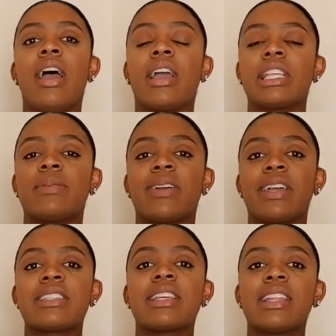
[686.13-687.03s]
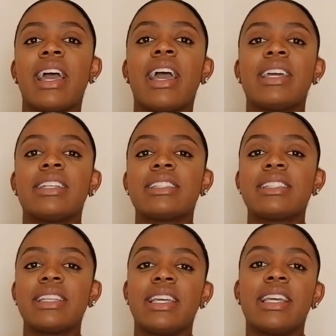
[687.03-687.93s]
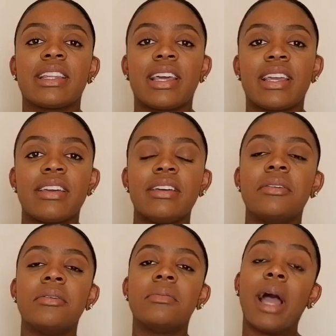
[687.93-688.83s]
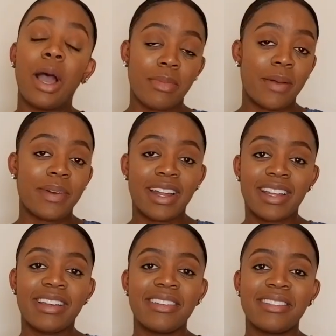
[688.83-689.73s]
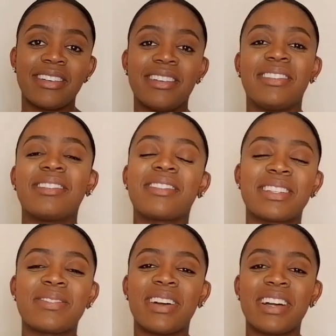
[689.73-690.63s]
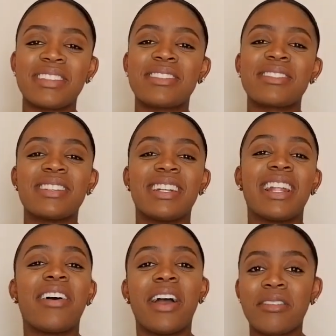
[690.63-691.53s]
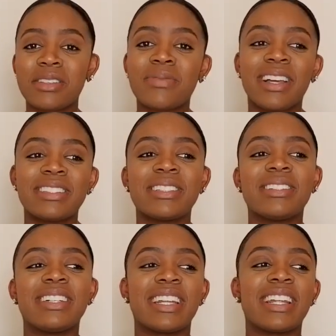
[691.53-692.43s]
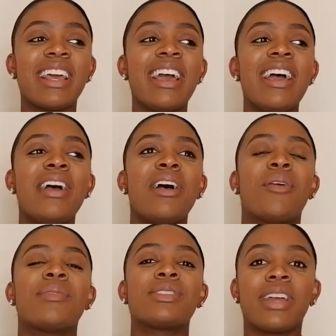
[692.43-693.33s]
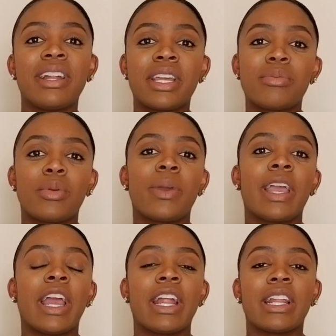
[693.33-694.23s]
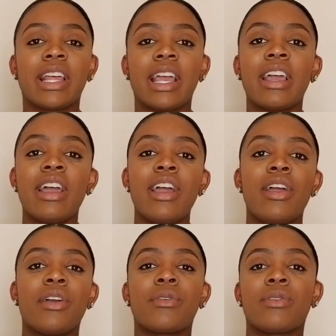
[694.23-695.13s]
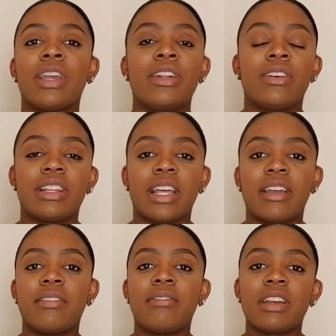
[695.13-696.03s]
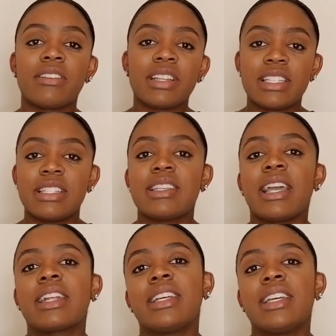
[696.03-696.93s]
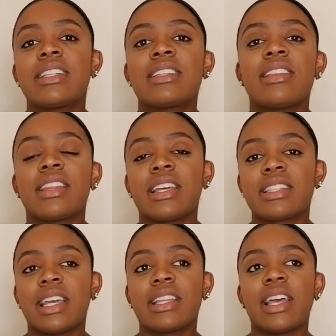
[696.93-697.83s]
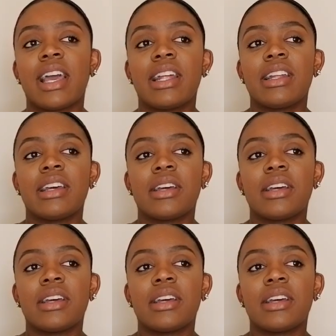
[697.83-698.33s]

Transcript: experiencing that and seeing like how my body responds to it and how I respond to it. And I've been trying to get prepared and like read on like fear releasing techniques and things like that,